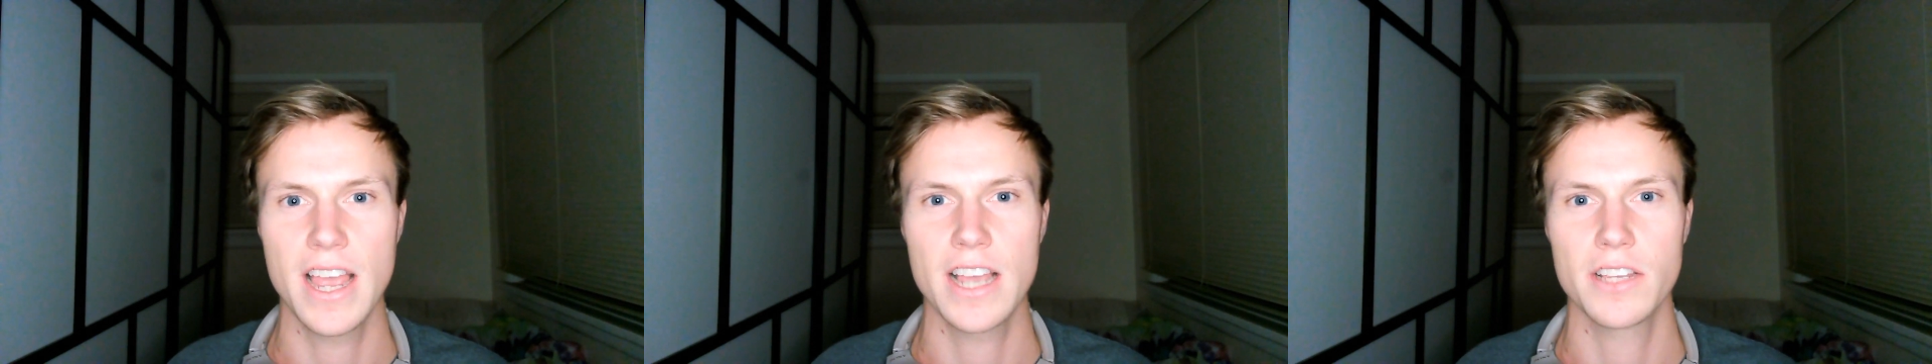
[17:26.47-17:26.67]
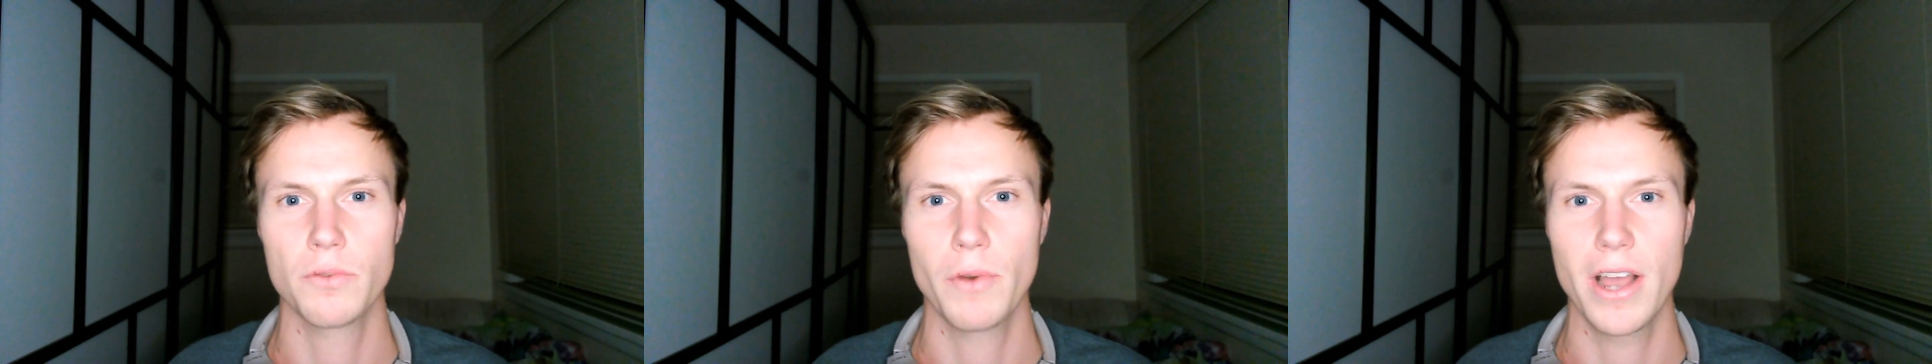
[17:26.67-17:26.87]

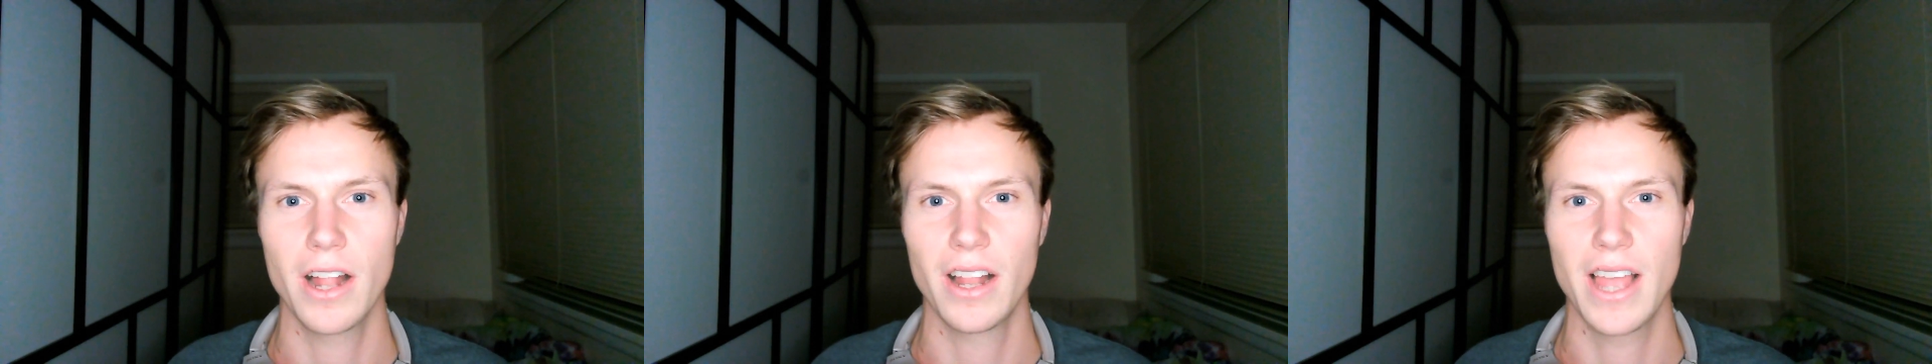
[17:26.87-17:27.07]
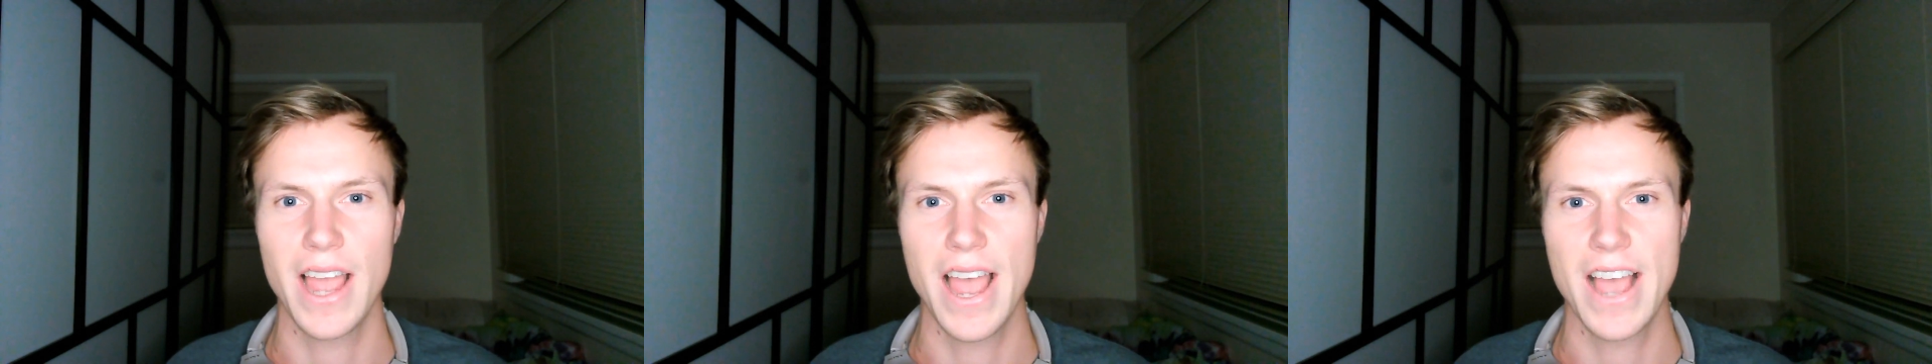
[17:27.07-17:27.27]
as
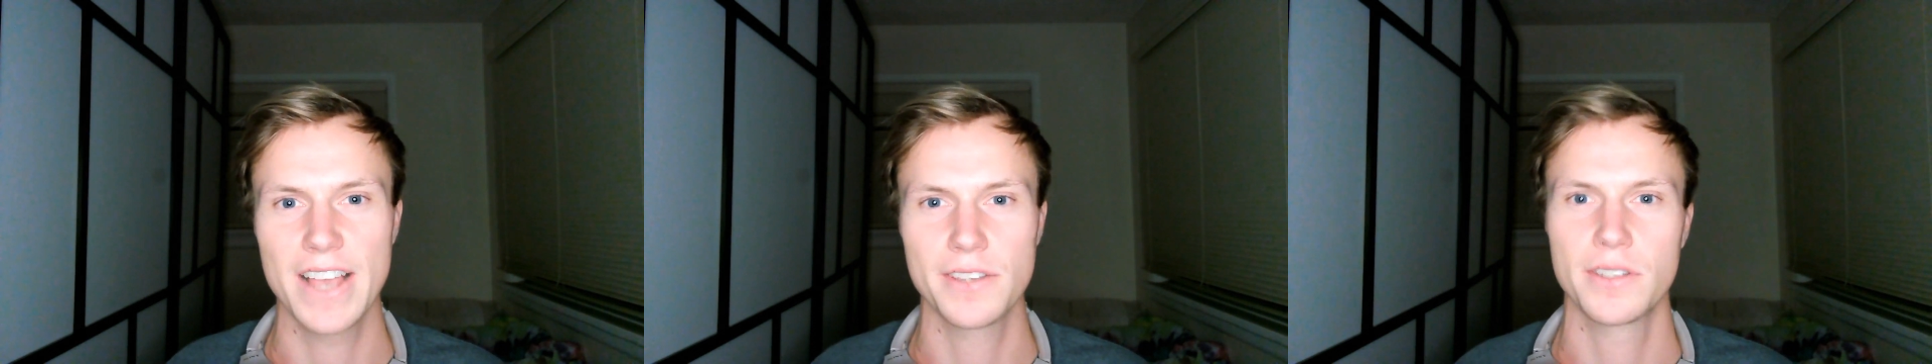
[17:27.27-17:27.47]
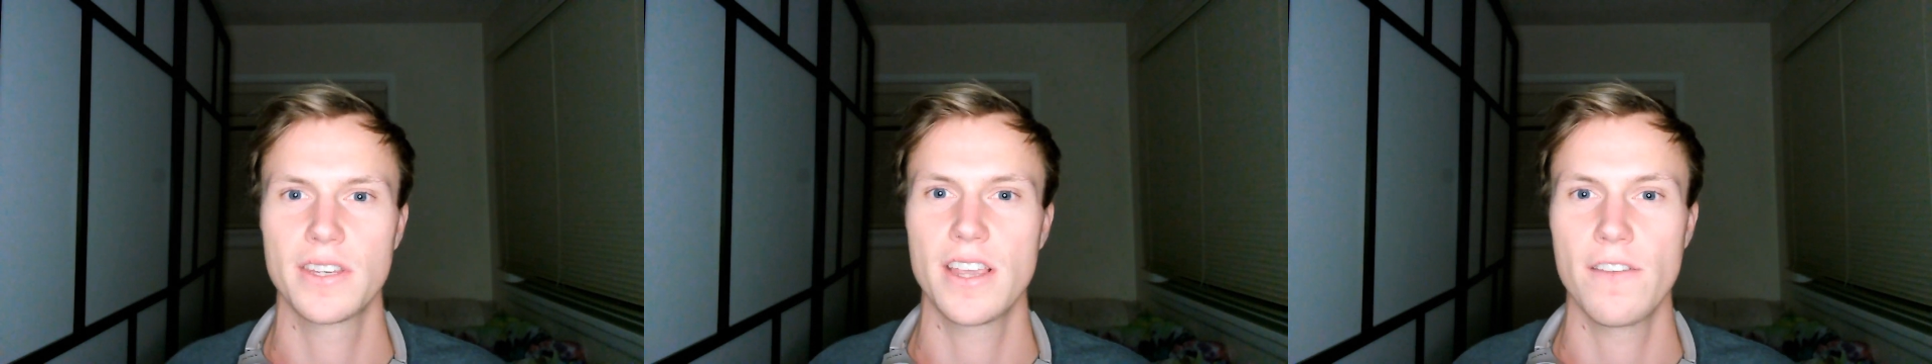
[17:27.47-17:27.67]
well
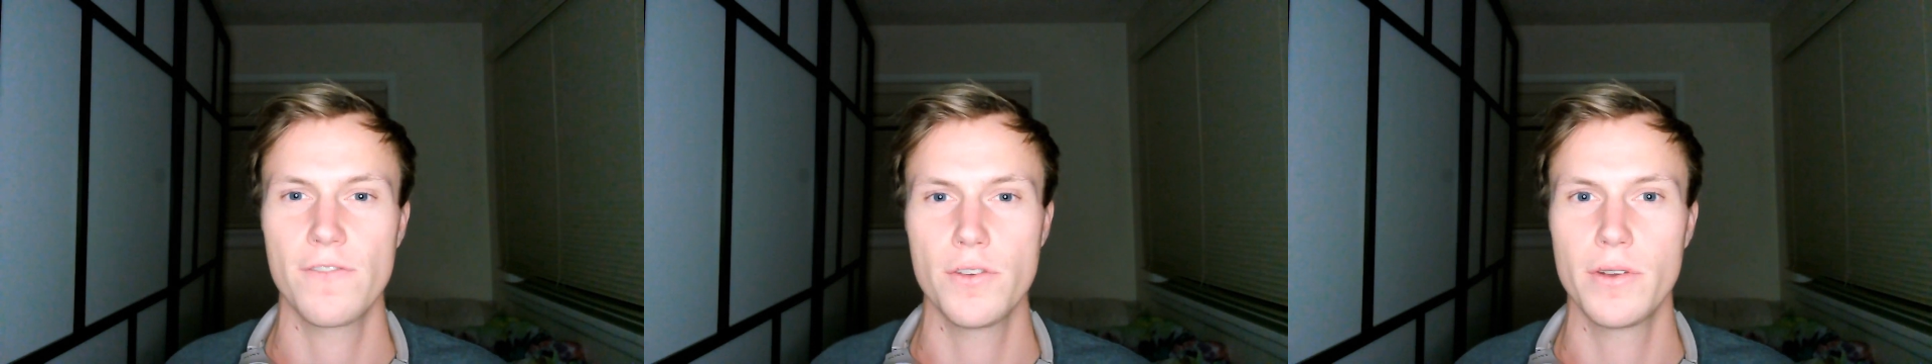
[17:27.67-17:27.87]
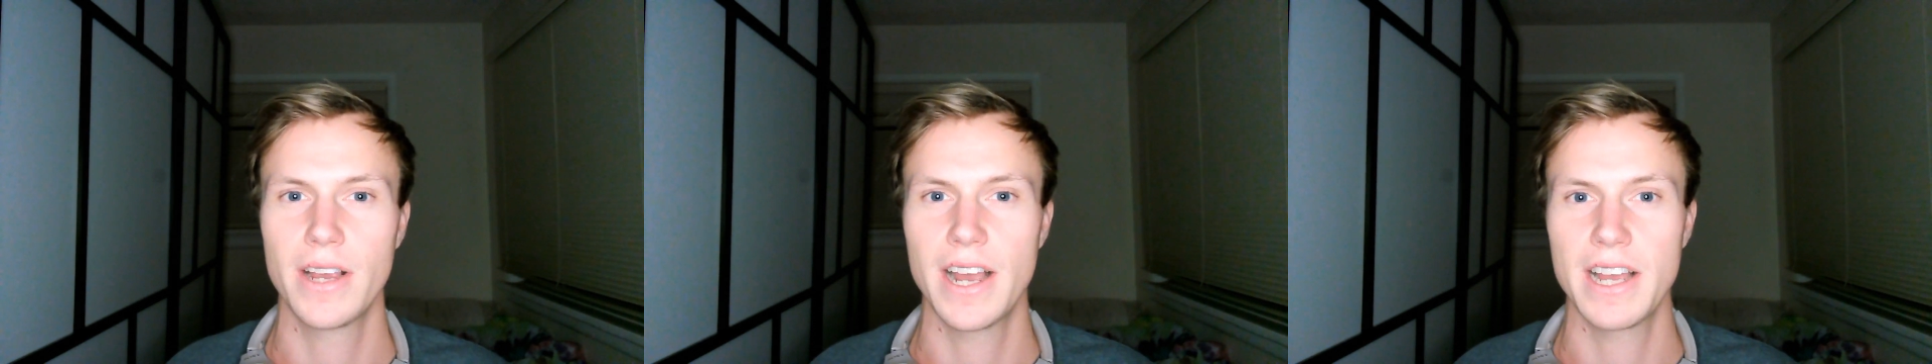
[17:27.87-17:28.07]
as
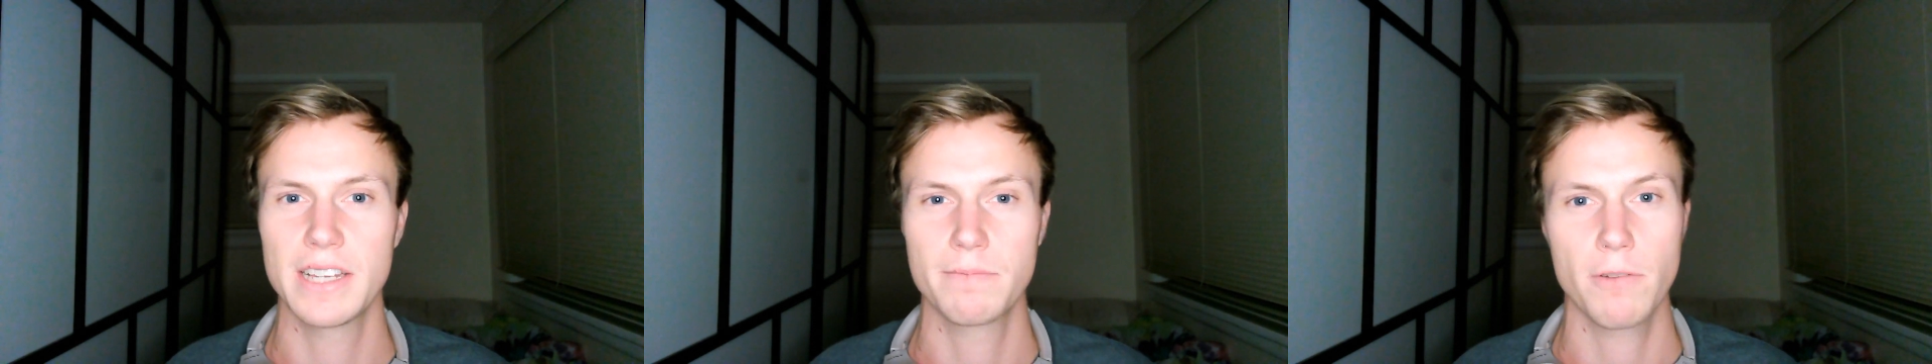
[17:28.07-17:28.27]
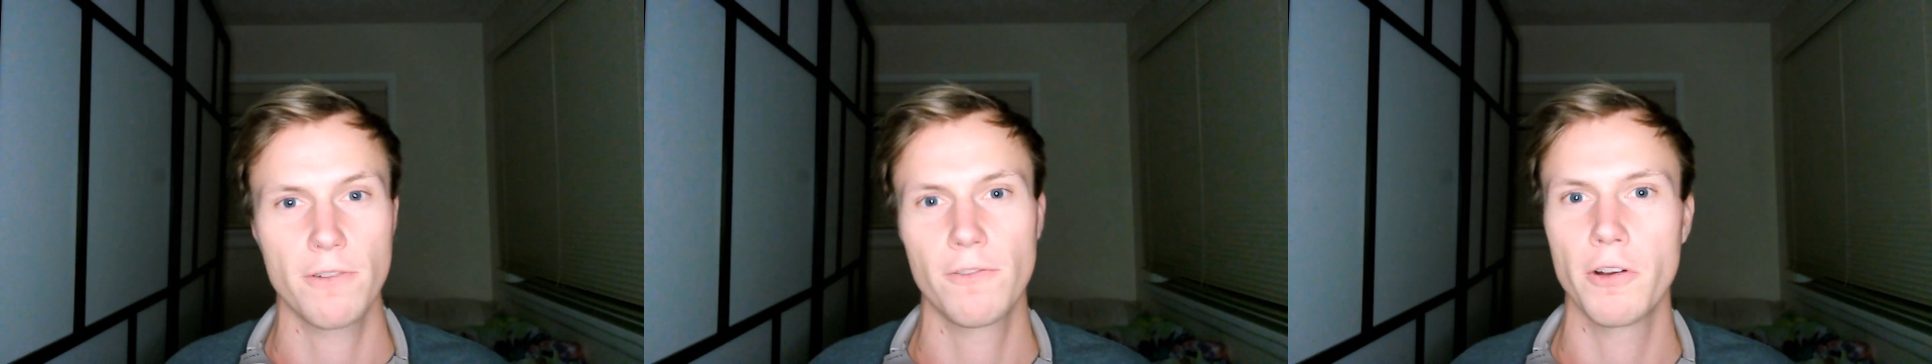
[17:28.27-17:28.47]
if you
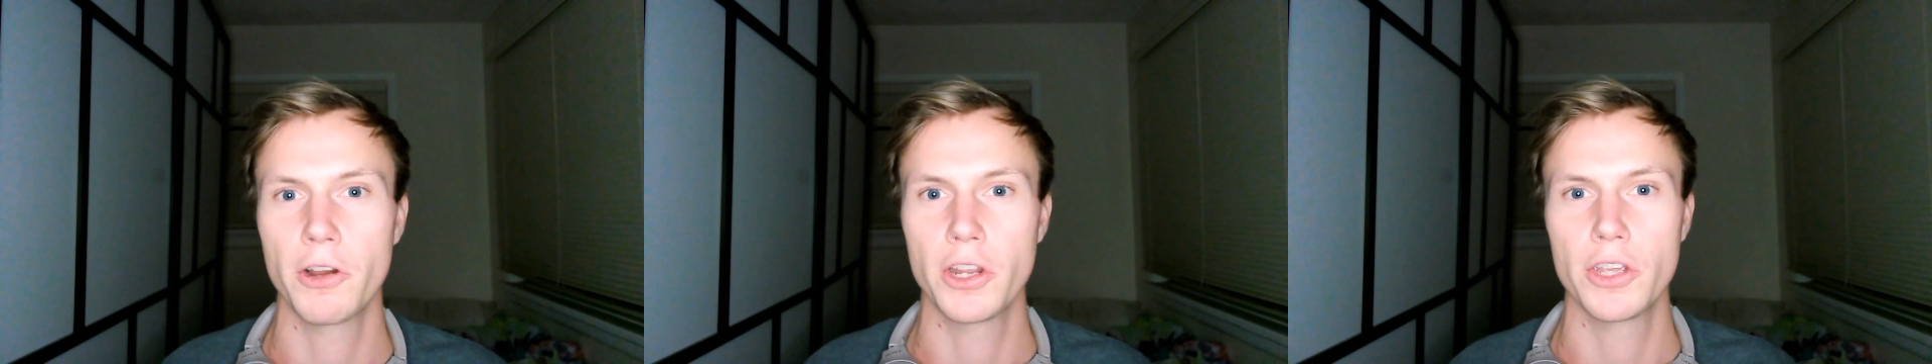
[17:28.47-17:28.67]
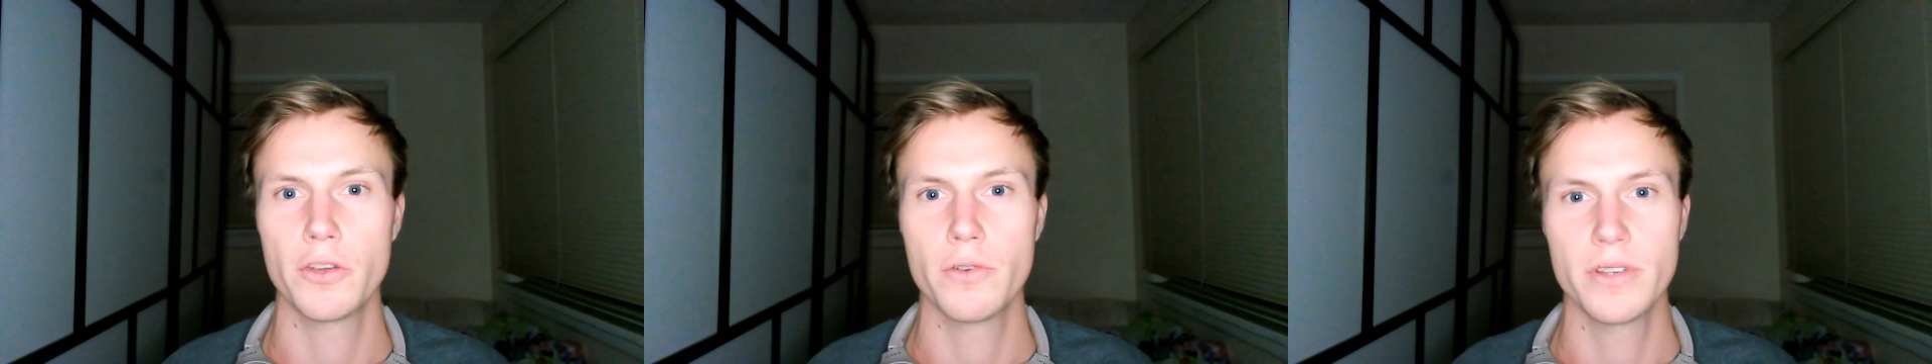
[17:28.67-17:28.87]
guys
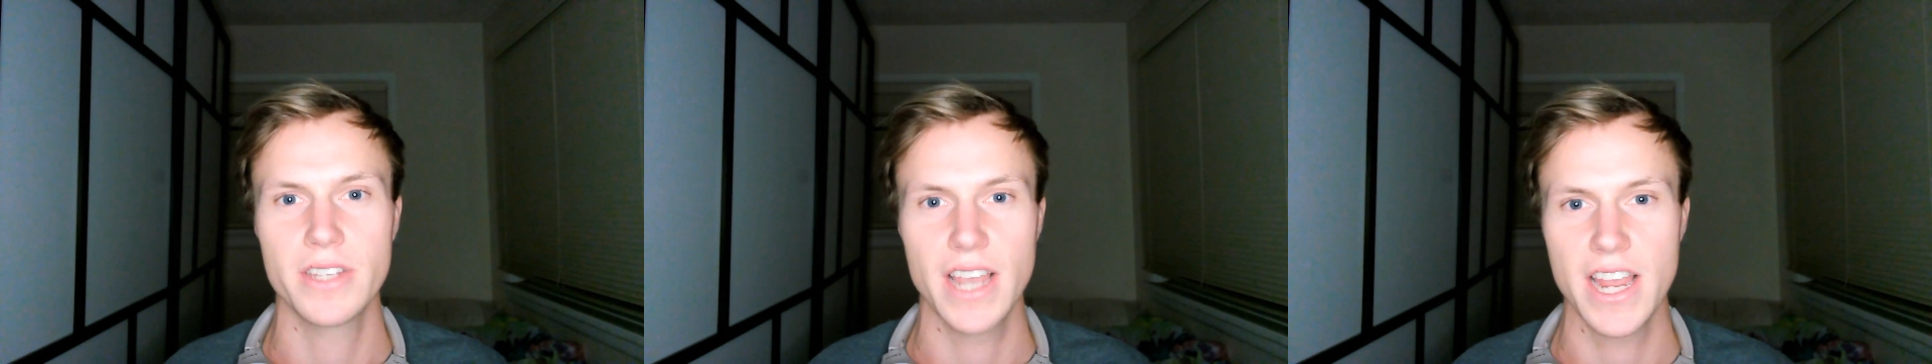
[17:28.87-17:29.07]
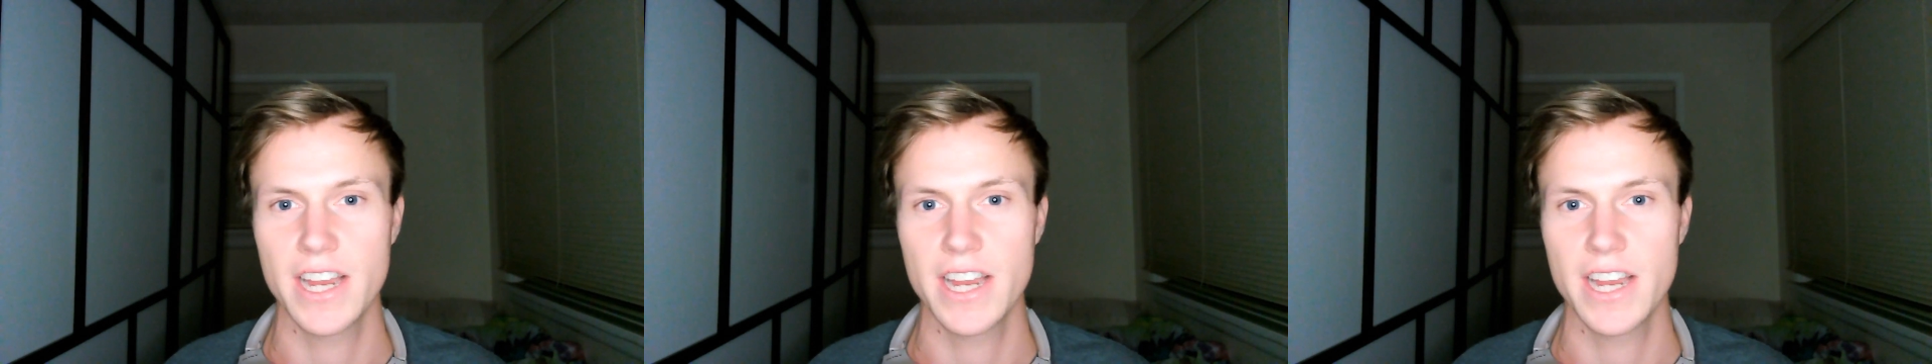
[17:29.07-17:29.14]
prefer to use